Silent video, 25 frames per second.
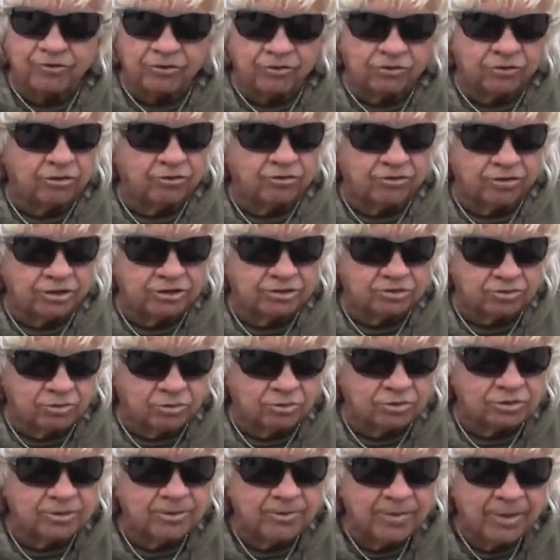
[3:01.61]
your 13
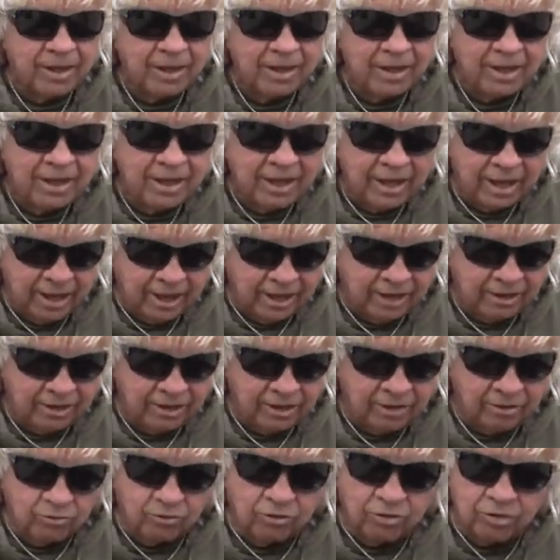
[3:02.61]
stores. And
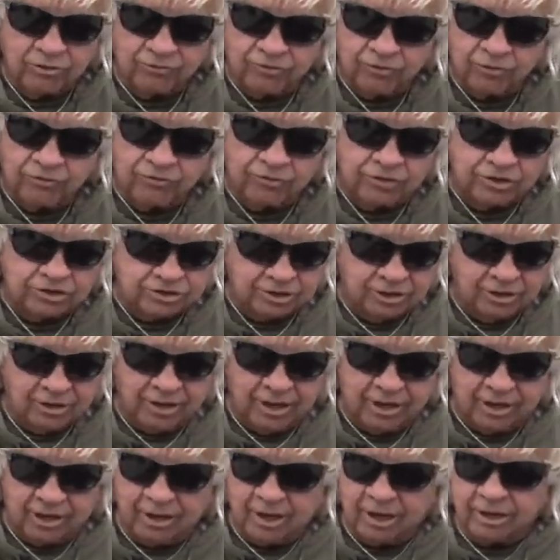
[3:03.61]
where if you're fishing a
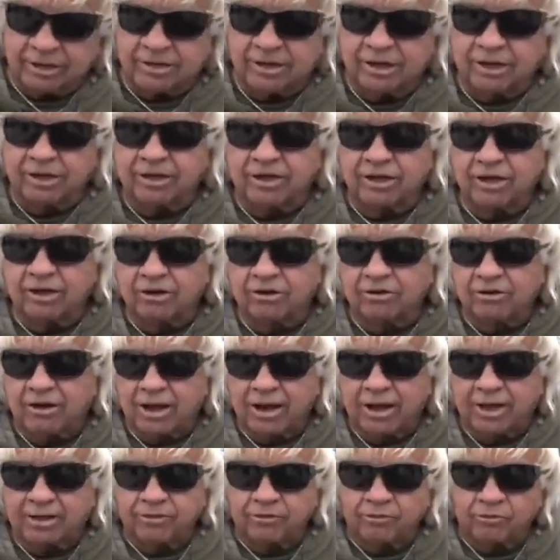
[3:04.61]
lake like 10 Killer,
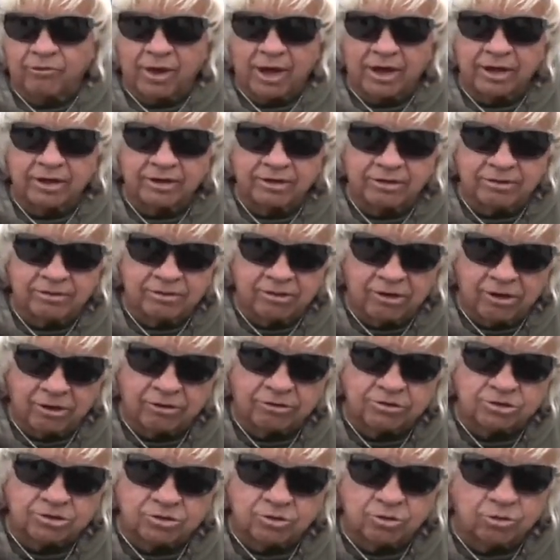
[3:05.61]
I'll have the right
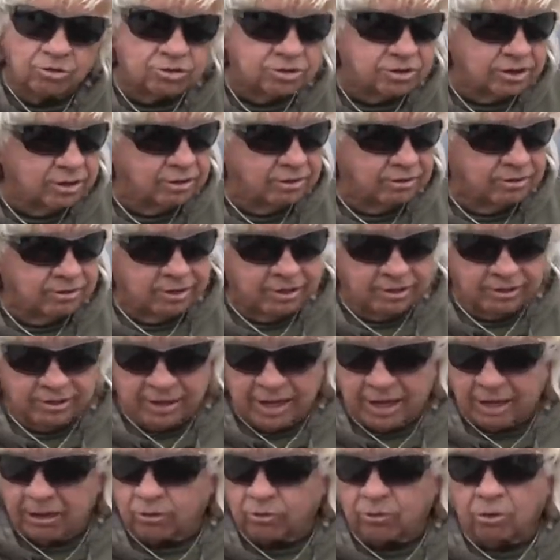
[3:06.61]
color stores. And the
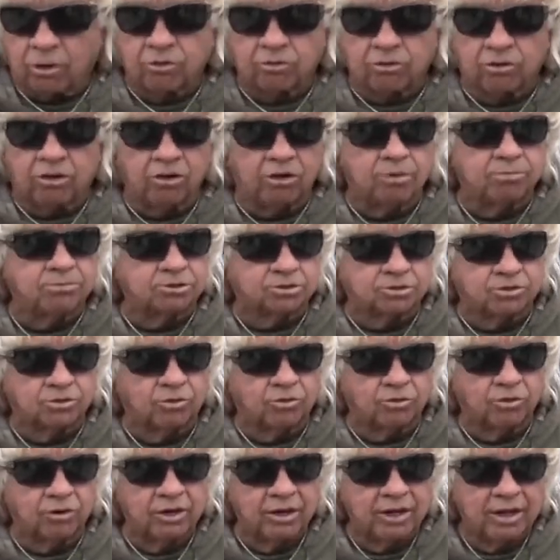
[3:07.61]
Tahlequah, Oklahoma
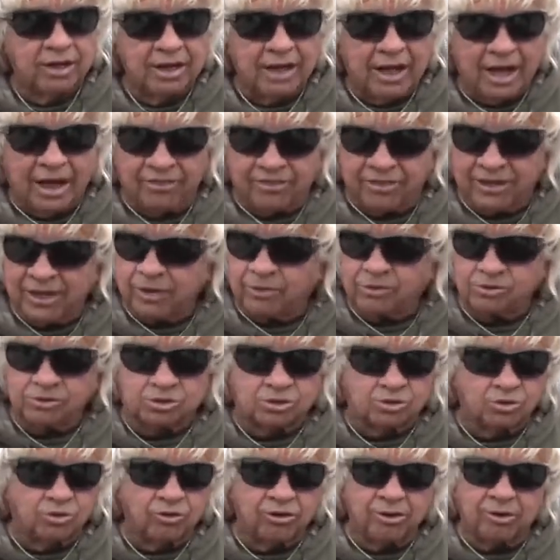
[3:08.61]
store, I think was
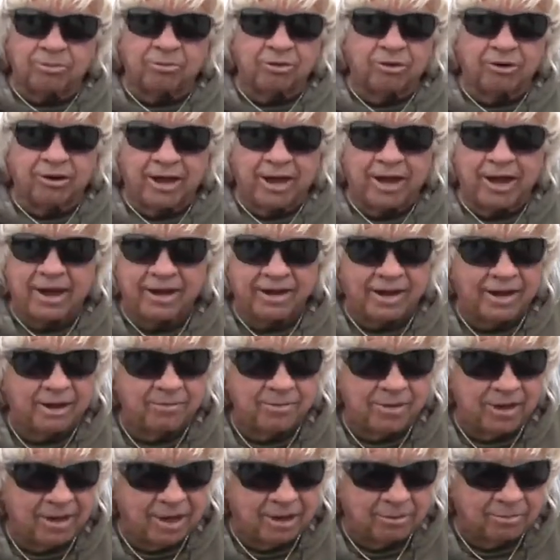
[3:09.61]
store number 9. I
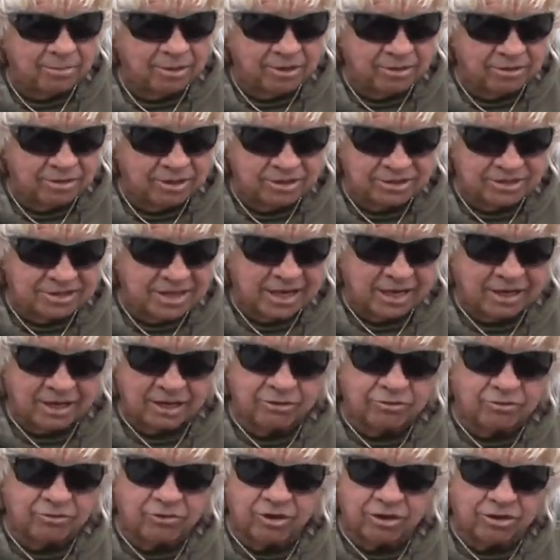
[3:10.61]
may not be
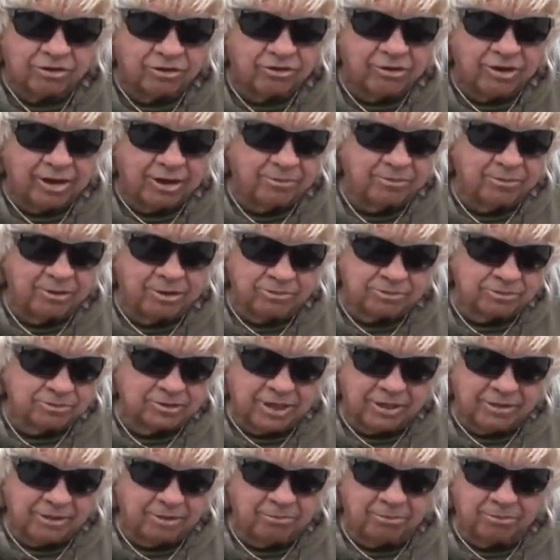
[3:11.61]
exactly correct on that, but it was,
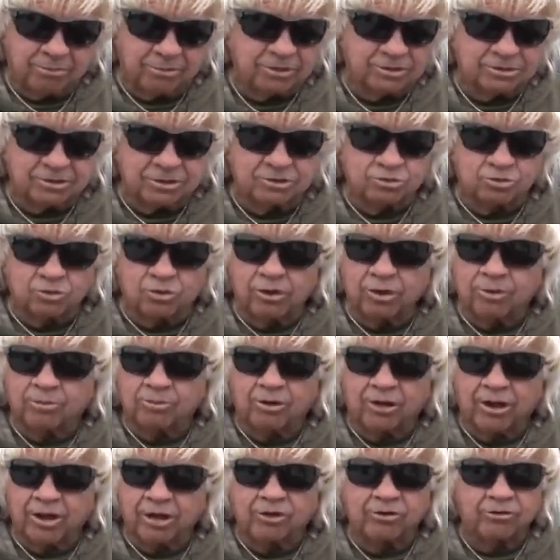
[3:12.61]
I think, store
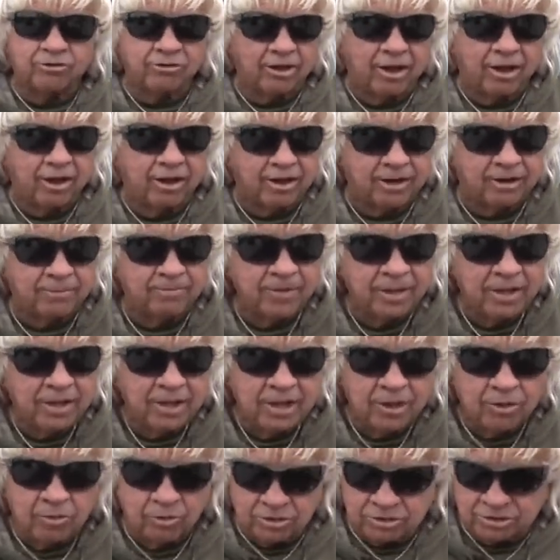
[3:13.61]
number 8 or 9,
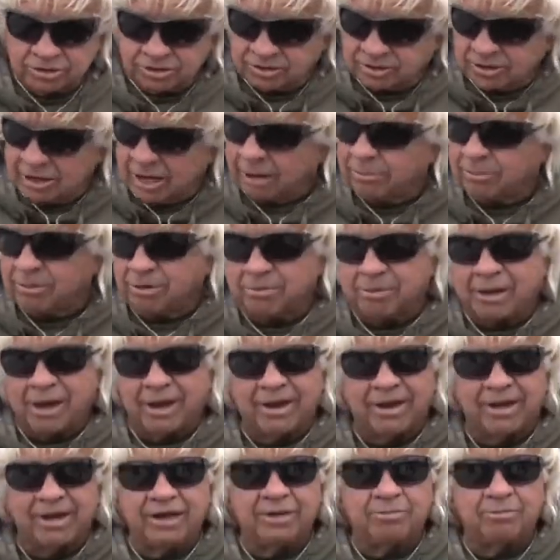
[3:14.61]
which is not but
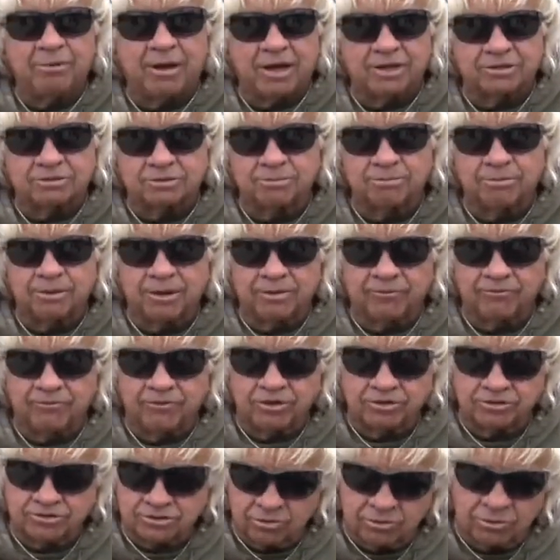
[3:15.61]
about 80 miles from
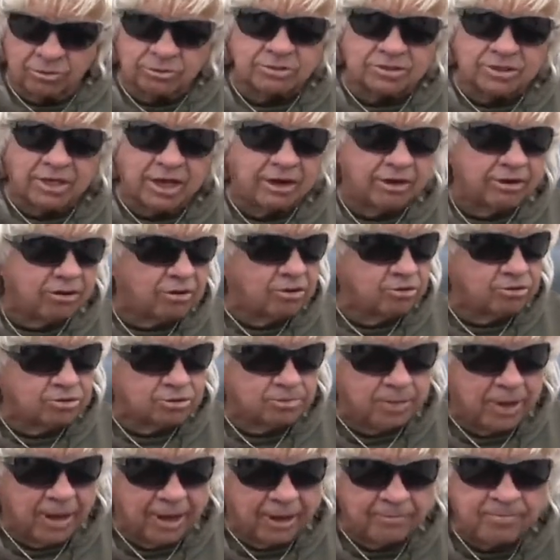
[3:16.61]
Bentonville, so it was kind of close
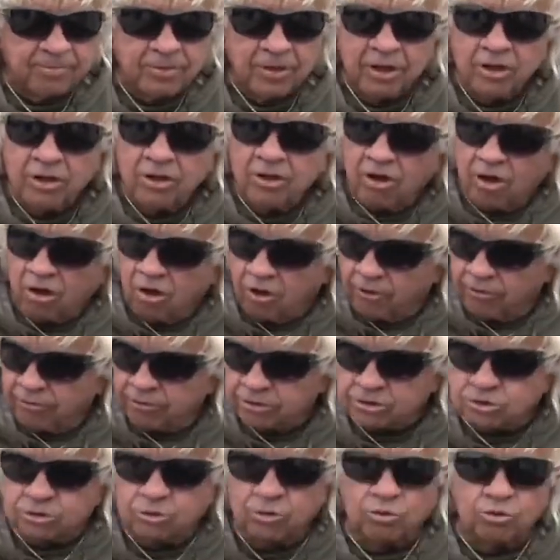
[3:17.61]
by. All
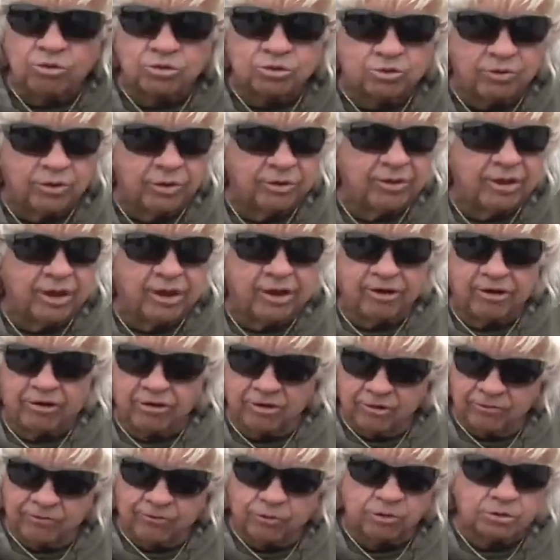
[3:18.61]
the stores were in that
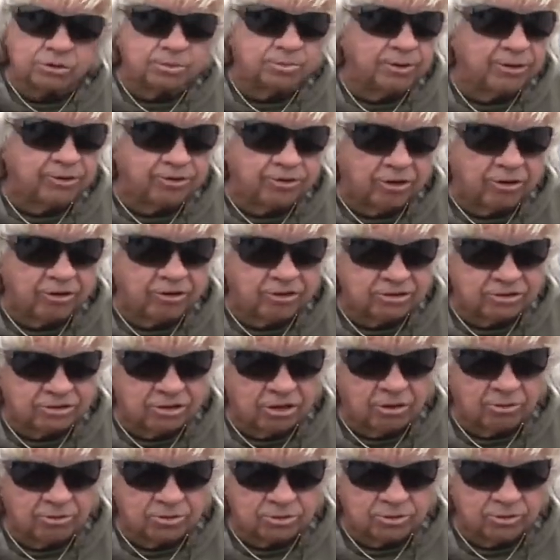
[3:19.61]
area. Fort Smith,
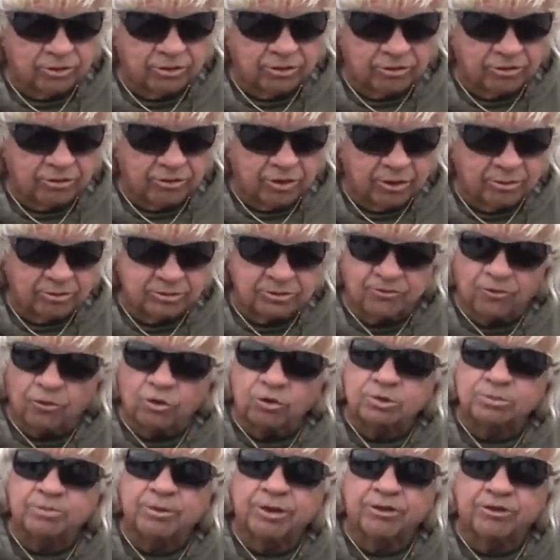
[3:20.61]
Arkansas was one of the great ones.
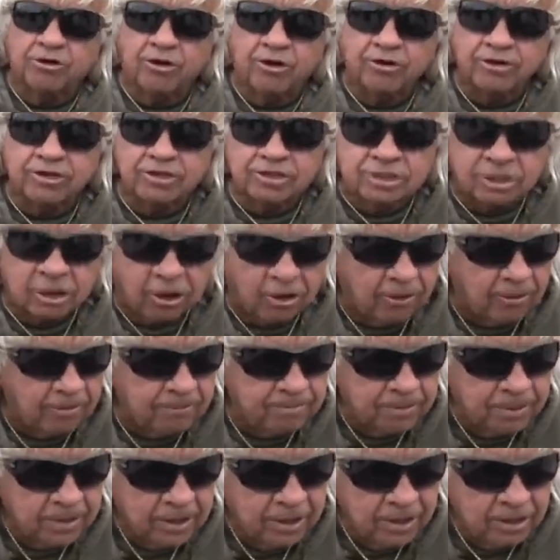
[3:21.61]
Fort Smith, Arkansas
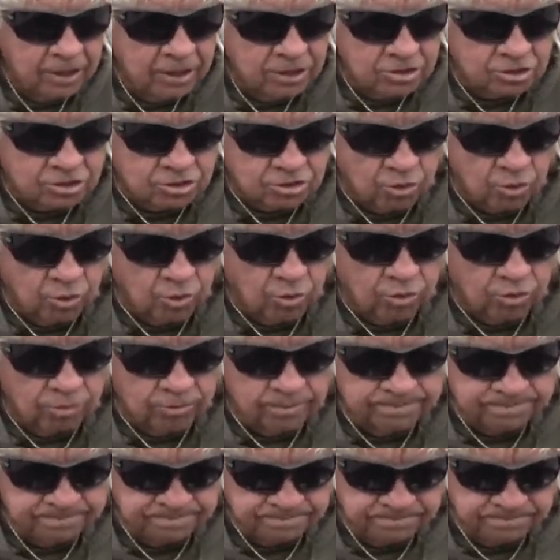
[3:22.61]
store